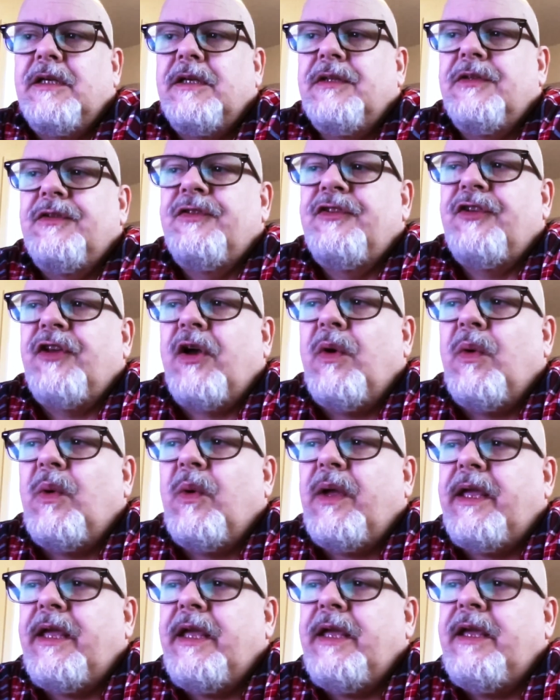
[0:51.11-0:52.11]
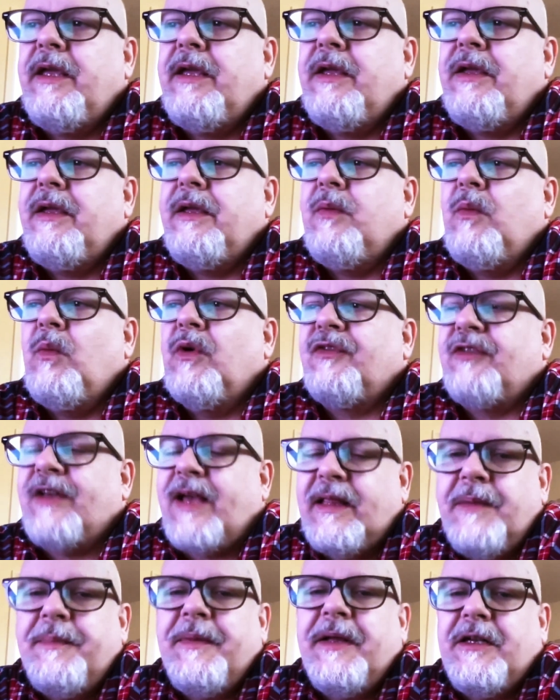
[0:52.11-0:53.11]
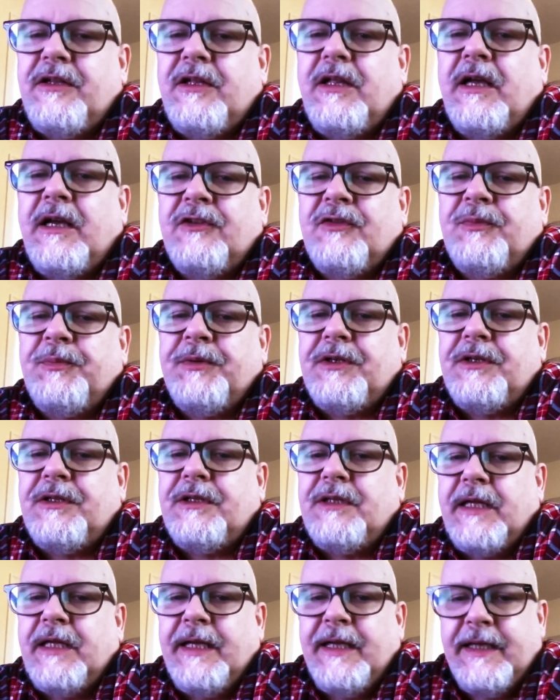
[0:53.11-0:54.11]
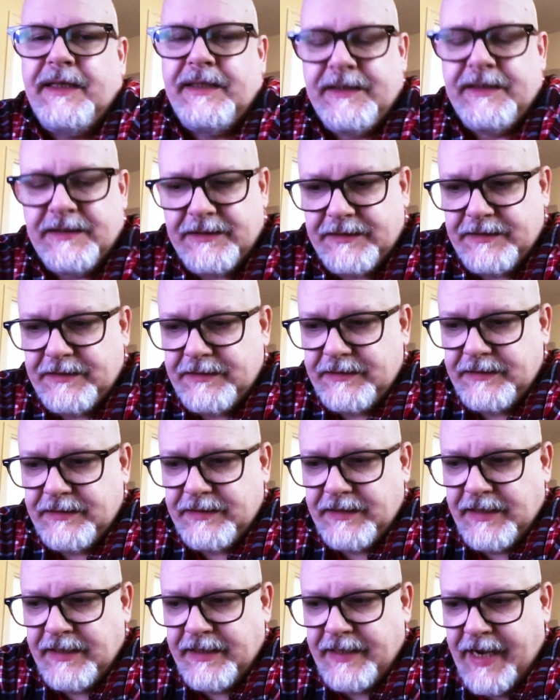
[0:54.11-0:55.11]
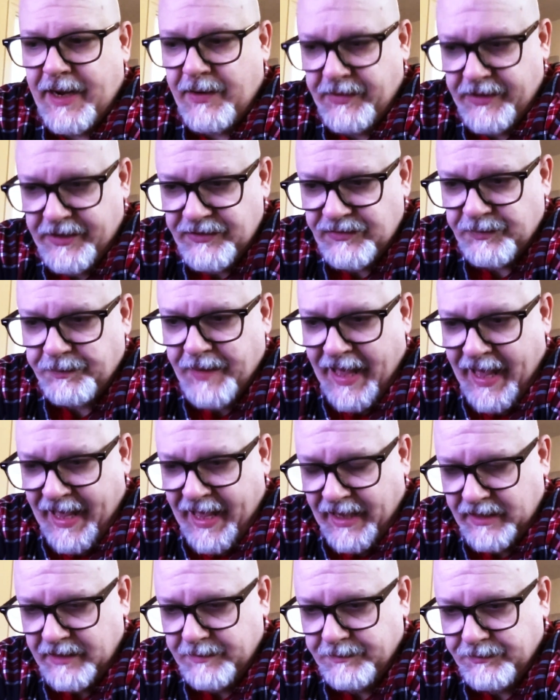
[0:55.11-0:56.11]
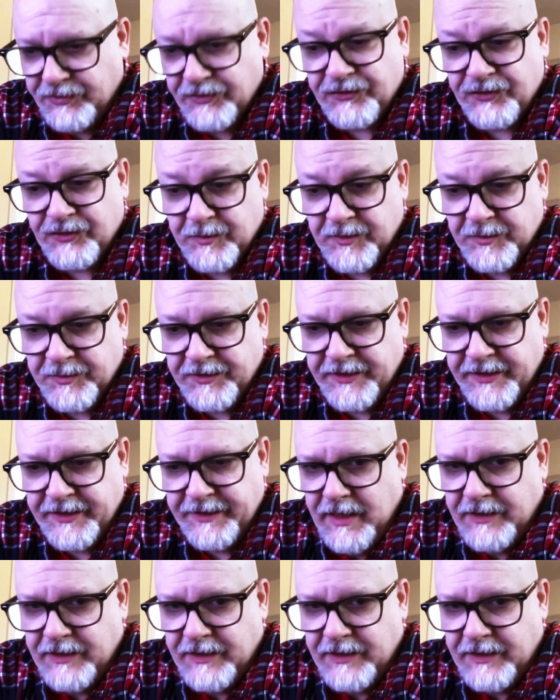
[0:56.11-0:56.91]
So he was at the mental hospital and now he's back, presumably.